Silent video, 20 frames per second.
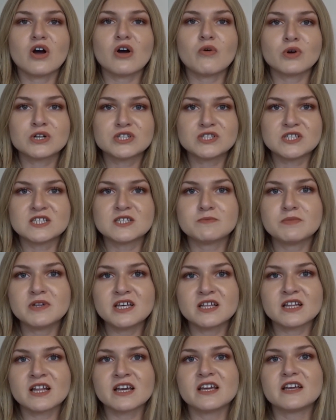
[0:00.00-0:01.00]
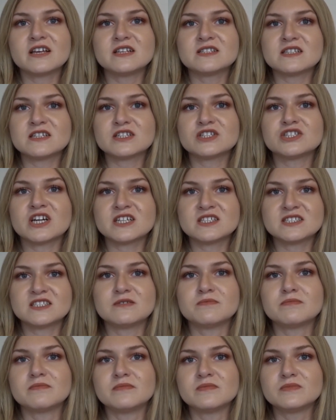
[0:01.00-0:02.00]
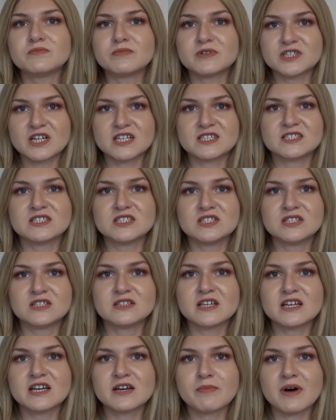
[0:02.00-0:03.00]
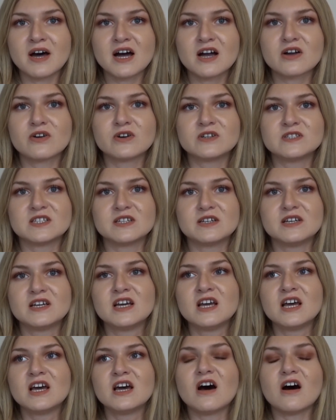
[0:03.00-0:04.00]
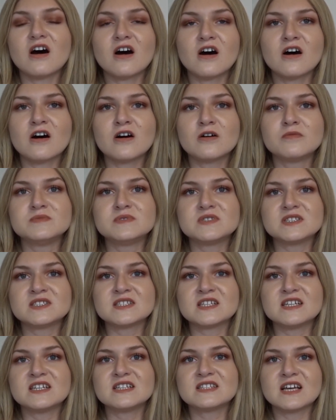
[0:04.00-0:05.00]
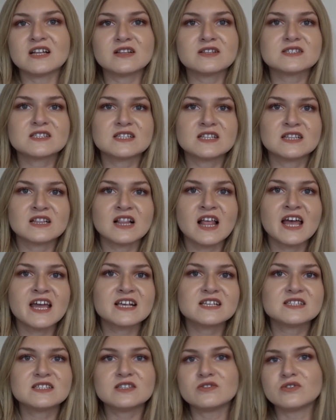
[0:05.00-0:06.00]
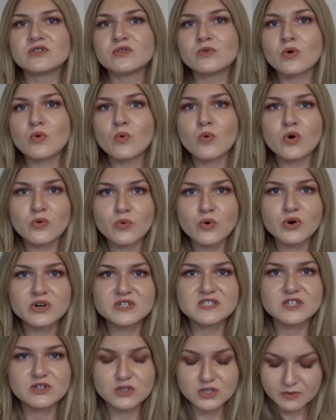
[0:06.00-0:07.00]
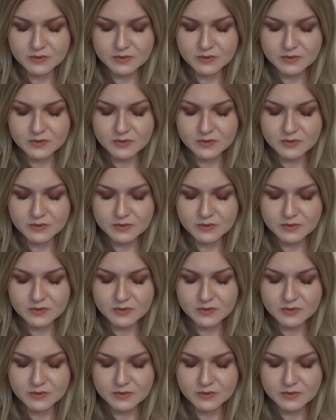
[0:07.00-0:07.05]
what's your split like? Is it chest and back, or is it arms? Is it delts and legs? What is your